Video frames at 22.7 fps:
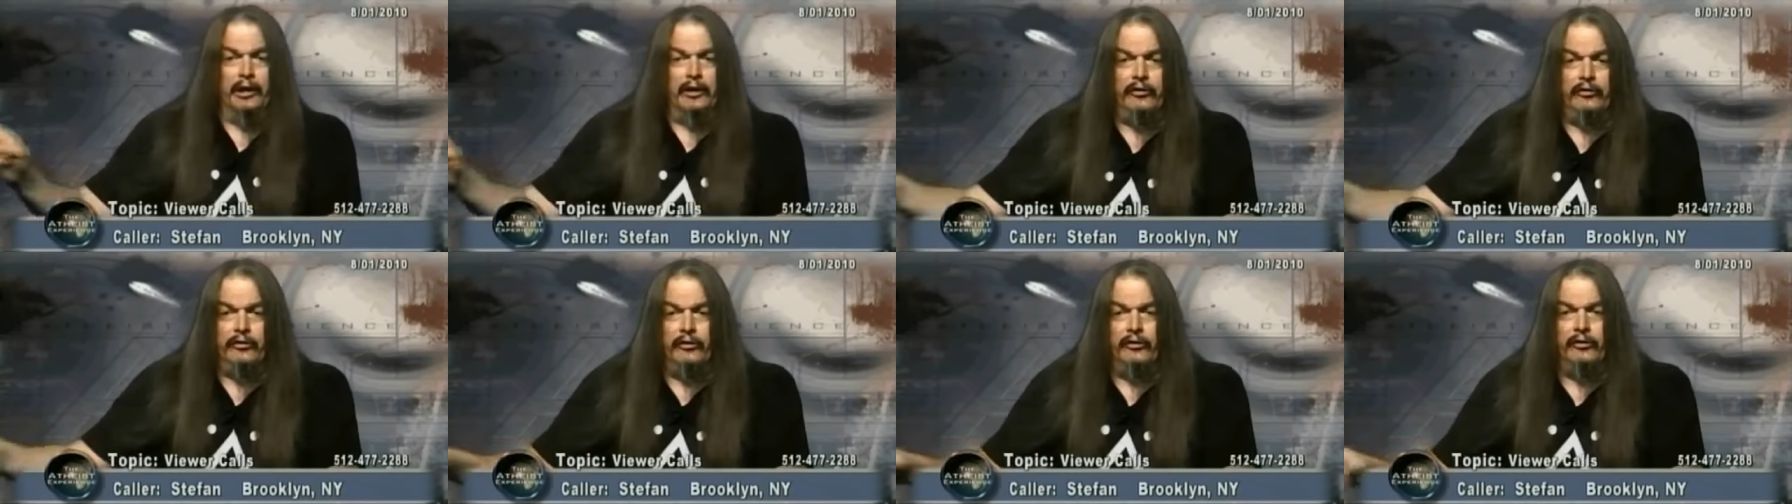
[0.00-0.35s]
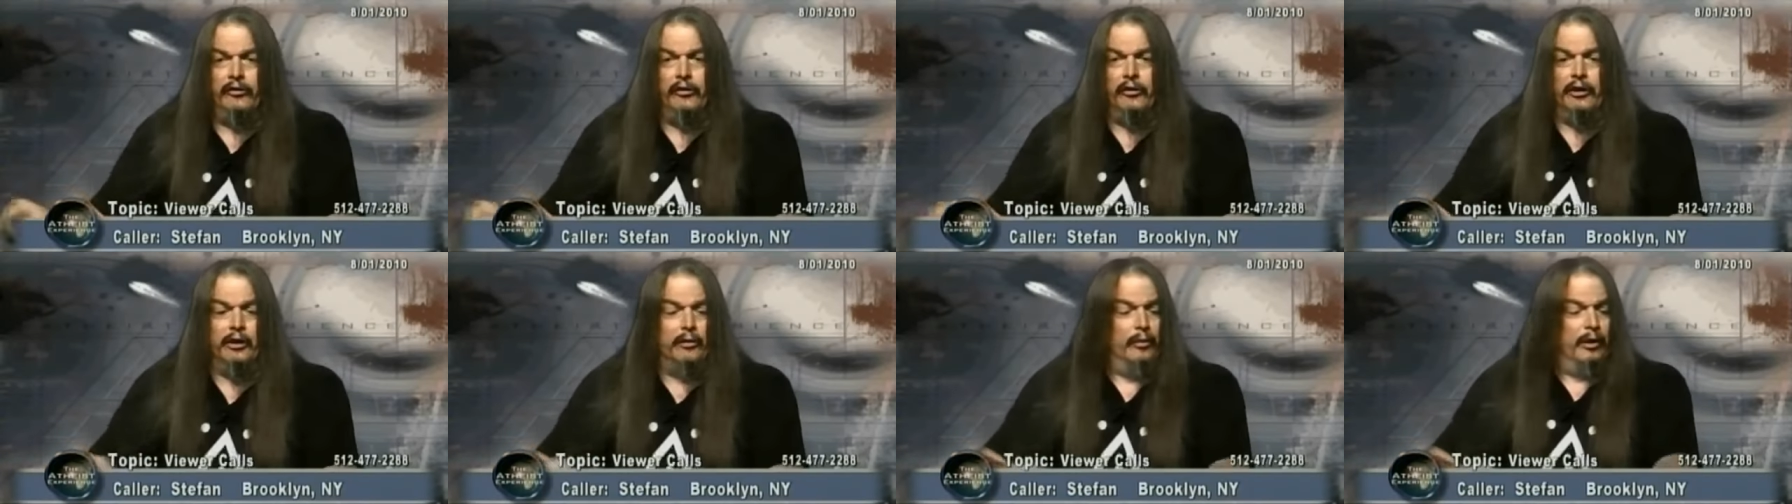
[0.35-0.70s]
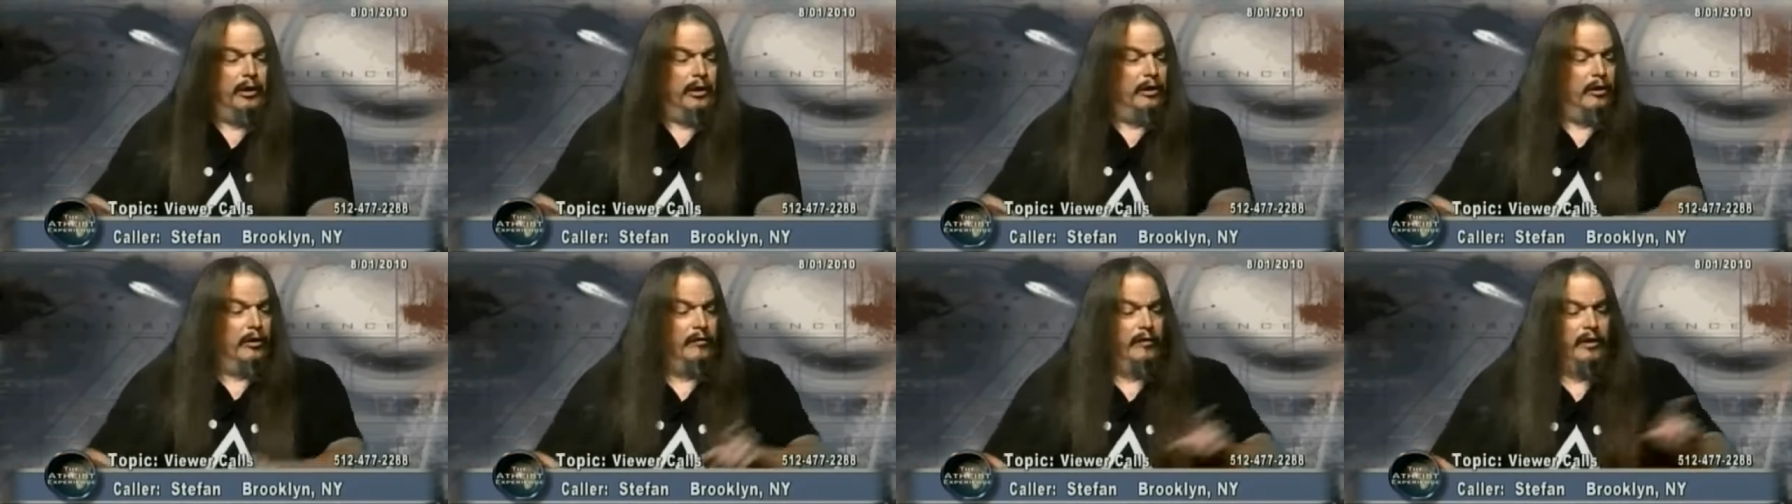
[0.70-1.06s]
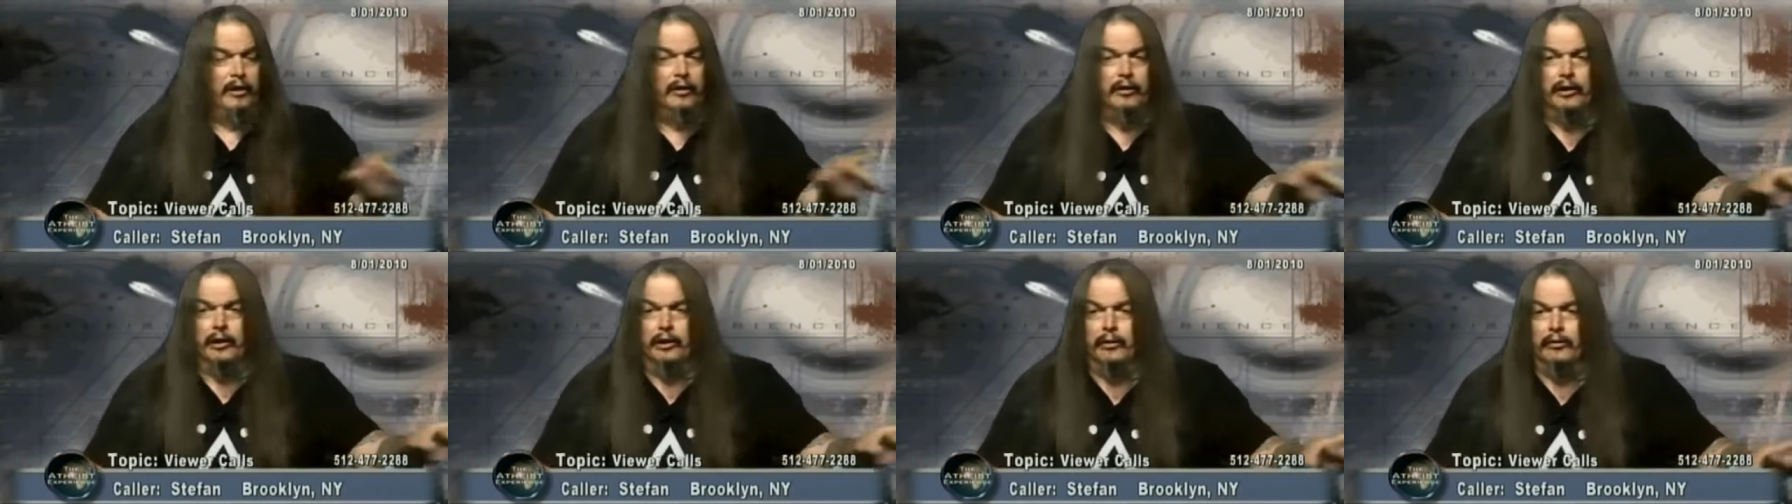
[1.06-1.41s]
Exodus 31 and over
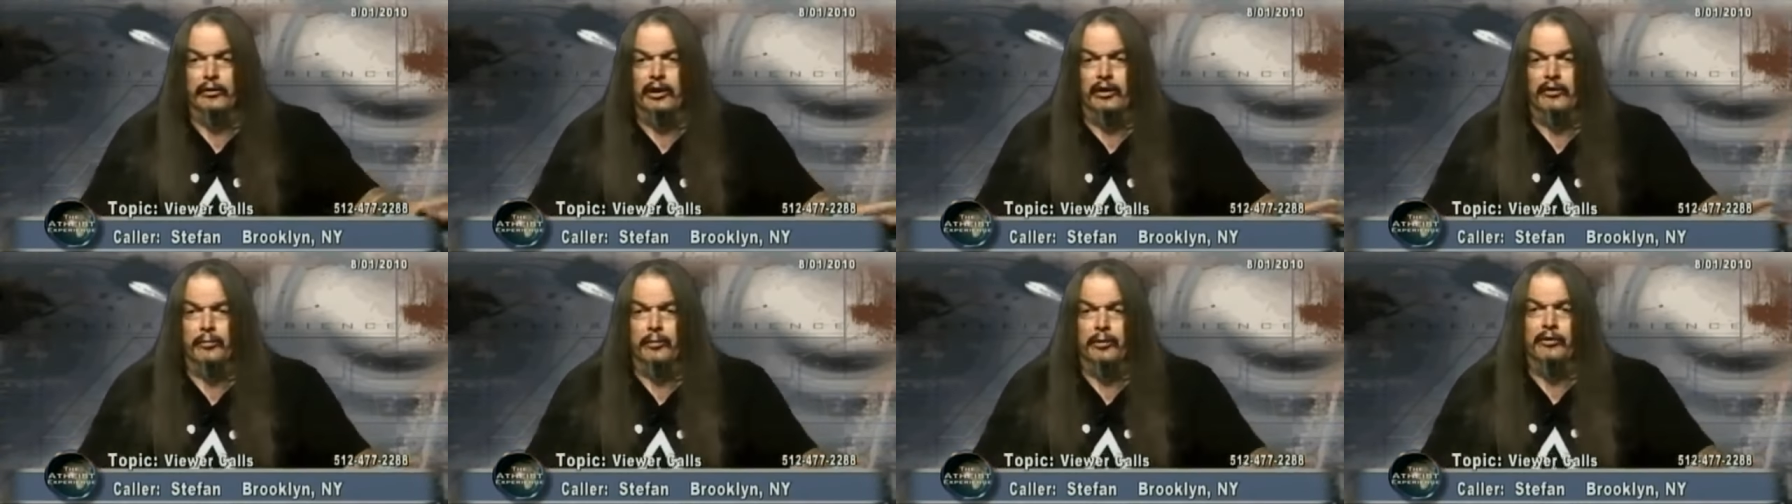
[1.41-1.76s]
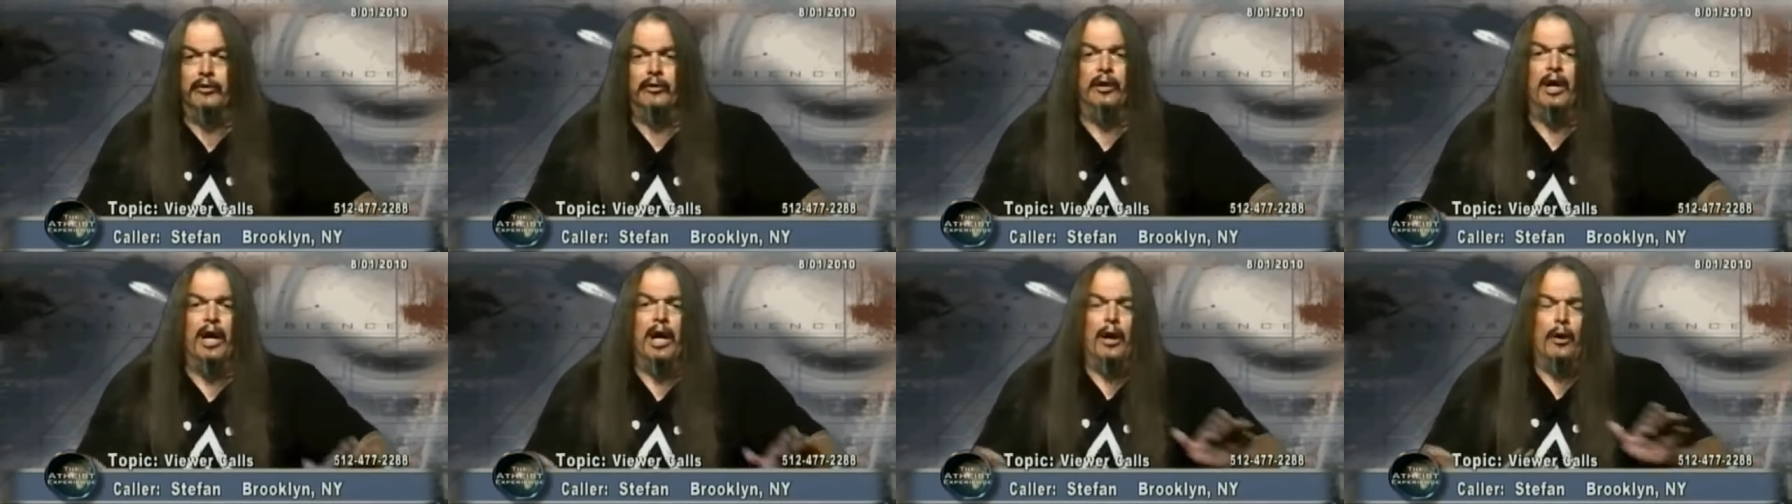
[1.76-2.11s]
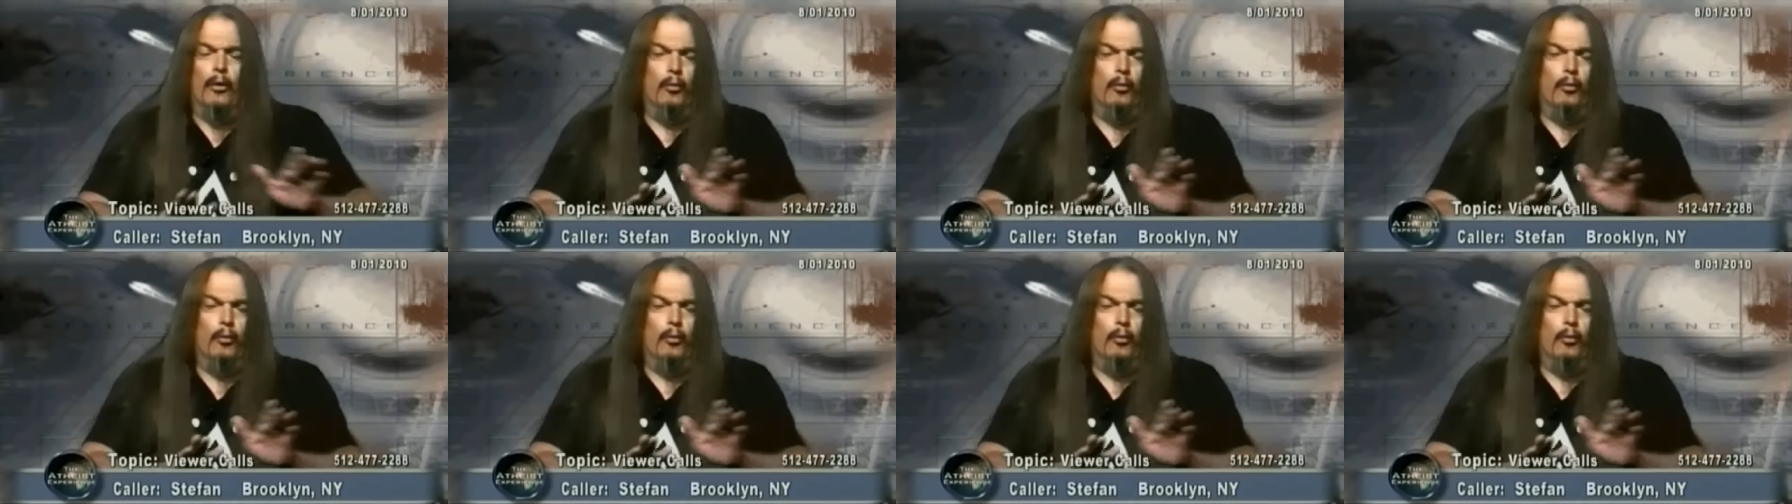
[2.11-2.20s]
here in the New Testament too?